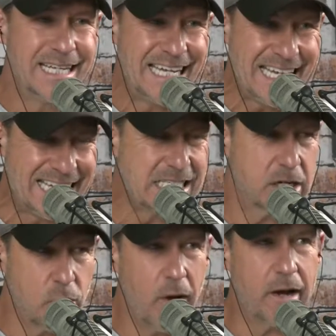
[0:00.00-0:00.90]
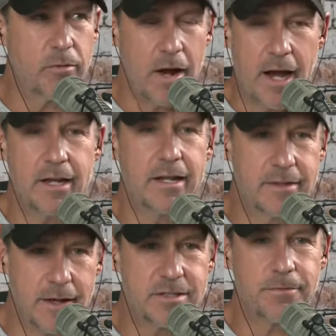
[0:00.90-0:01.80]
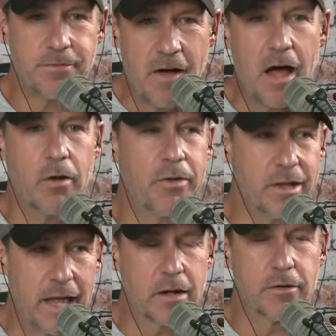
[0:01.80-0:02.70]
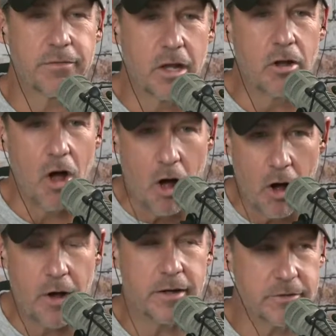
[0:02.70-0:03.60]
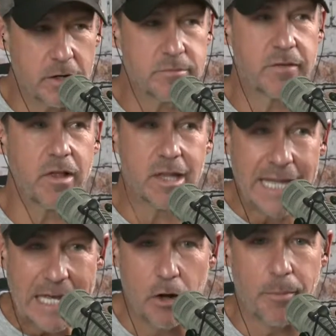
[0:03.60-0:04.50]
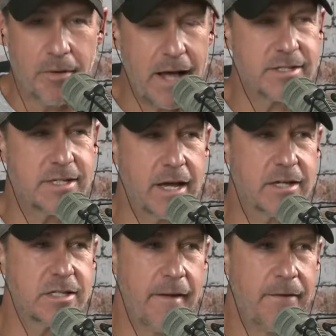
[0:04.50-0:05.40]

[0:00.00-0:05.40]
isn't quite right. It doesn't follow the letter of the law in terms of the legal process.